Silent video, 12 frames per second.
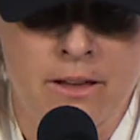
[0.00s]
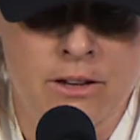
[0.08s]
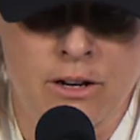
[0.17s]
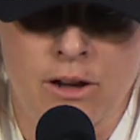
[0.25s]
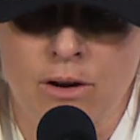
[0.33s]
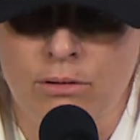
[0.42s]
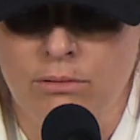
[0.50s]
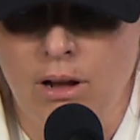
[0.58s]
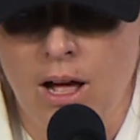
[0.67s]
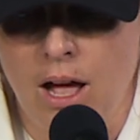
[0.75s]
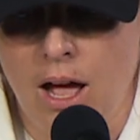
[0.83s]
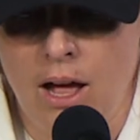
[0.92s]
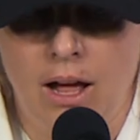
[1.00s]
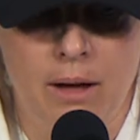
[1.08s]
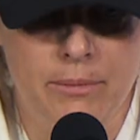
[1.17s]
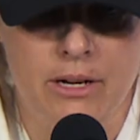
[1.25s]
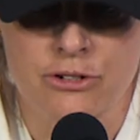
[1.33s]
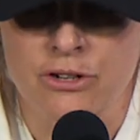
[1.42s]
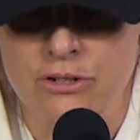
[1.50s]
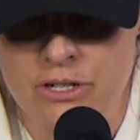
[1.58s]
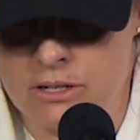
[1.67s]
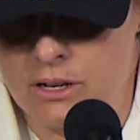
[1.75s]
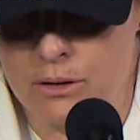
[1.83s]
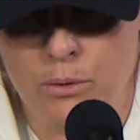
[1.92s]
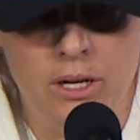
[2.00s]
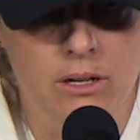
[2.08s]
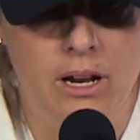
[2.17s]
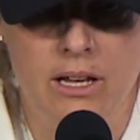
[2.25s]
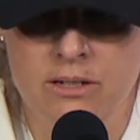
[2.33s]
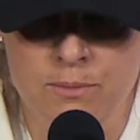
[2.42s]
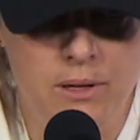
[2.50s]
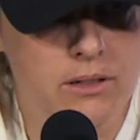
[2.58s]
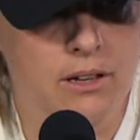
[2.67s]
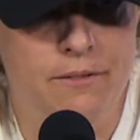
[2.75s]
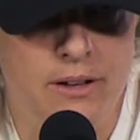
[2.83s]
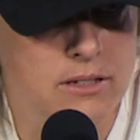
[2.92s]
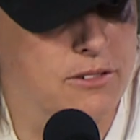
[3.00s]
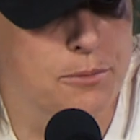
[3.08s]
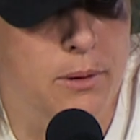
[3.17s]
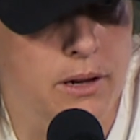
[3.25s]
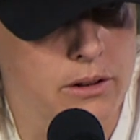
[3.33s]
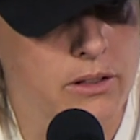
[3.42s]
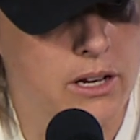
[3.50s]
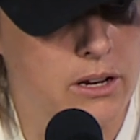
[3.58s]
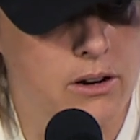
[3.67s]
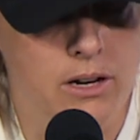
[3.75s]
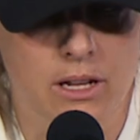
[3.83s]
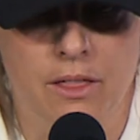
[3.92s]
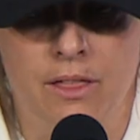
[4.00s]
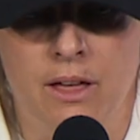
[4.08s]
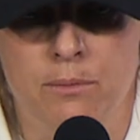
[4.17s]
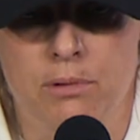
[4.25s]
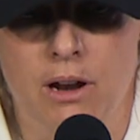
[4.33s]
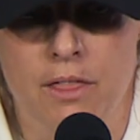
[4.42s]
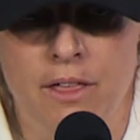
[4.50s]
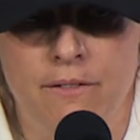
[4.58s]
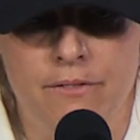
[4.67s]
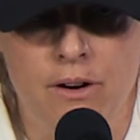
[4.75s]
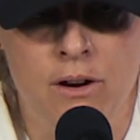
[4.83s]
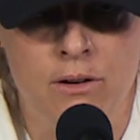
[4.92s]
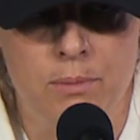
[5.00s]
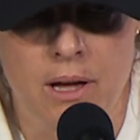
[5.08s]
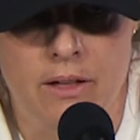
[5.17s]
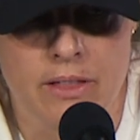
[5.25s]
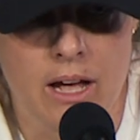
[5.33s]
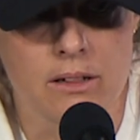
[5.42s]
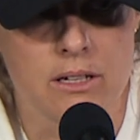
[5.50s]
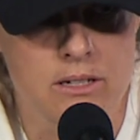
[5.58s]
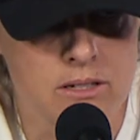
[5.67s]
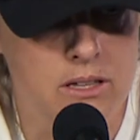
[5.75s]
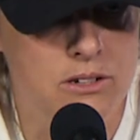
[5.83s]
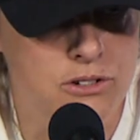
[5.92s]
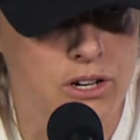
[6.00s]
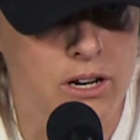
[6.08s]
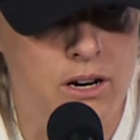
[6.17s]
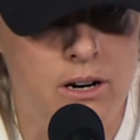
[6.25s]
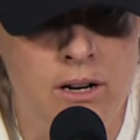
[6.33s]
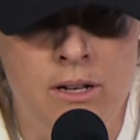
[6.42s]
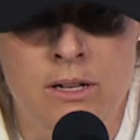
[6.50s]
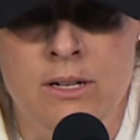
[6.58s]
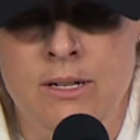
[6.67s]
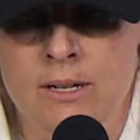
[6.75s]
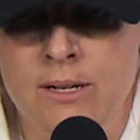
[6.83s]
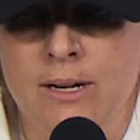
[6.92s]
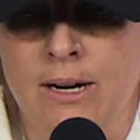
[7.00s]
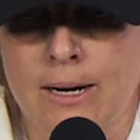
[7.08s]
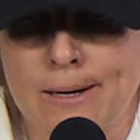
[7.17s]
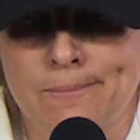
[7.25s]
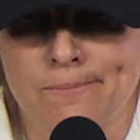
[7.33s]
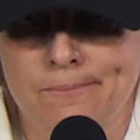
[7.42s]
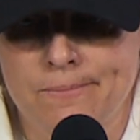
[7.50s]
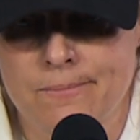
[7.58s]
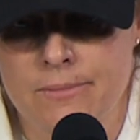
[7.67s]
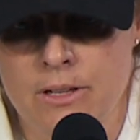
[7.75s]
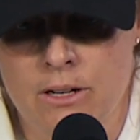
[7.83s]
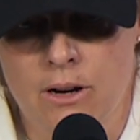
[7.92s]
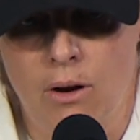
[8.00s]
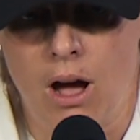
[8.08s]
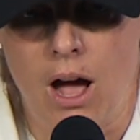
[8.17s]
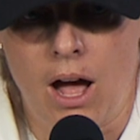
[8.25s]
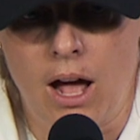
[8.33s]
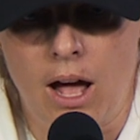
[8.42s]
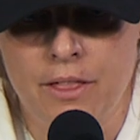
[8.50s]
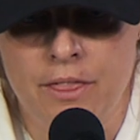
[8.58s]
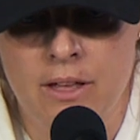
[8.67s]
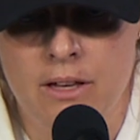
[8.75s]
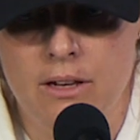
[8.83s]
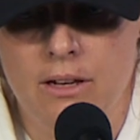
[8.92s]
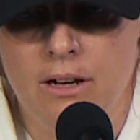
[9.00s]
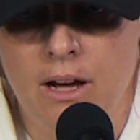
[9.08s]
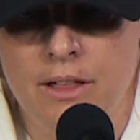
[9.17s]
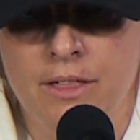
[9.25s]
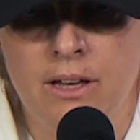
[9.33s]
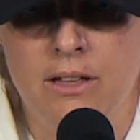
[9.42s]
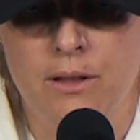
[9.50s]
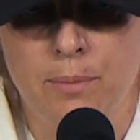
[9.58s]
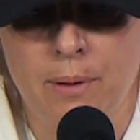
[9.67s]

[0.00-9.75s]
you know, I'm not sure she's going to win Naismith Defensive Player of the Year or anything, but I think for her to be on that list this year, you know, I think in the